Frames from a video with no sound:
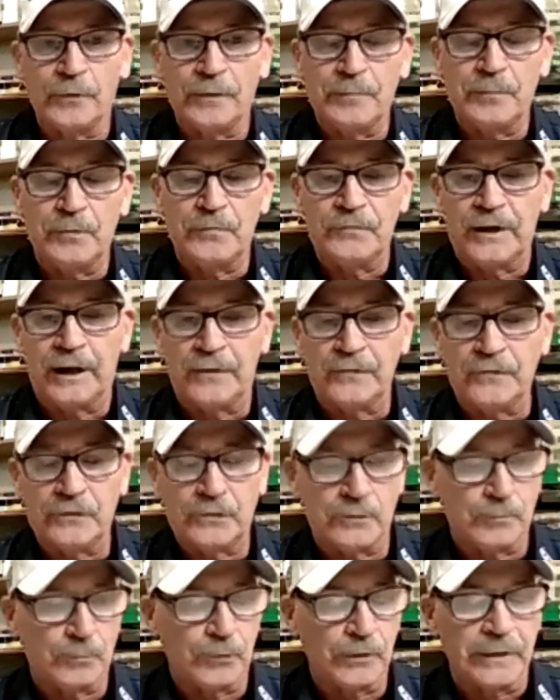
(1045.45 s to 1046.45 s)
We moved
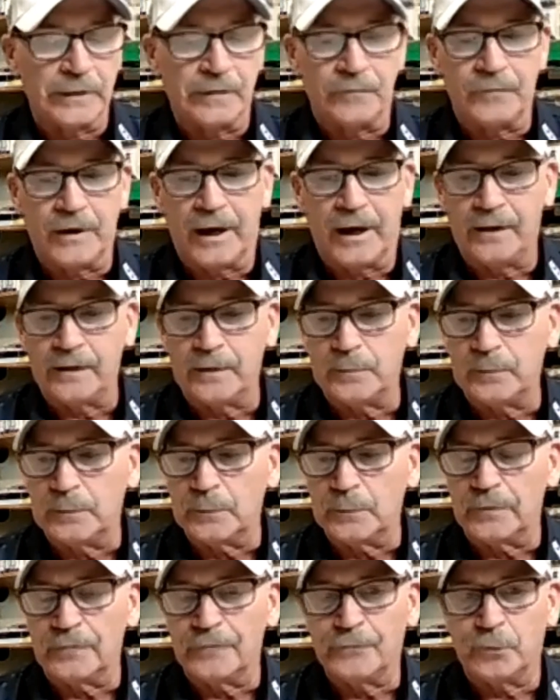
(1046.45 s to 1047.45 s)
out to Meridian Valley.
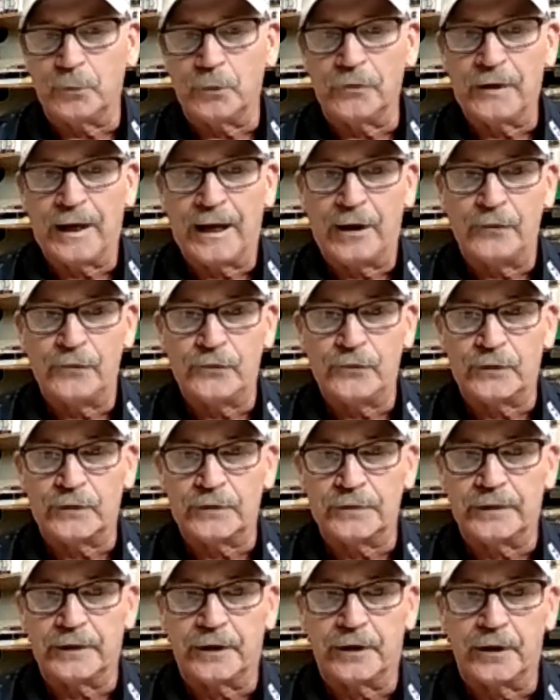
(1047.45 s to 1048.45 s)
We were the fourth house
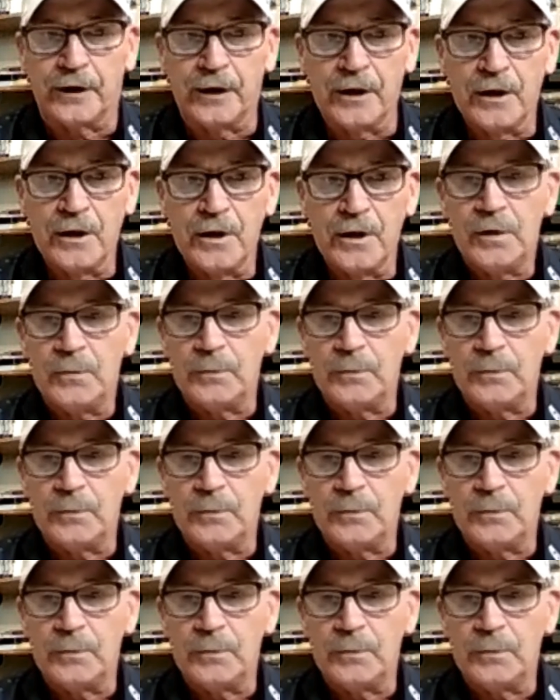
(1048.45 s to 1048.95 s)
in there.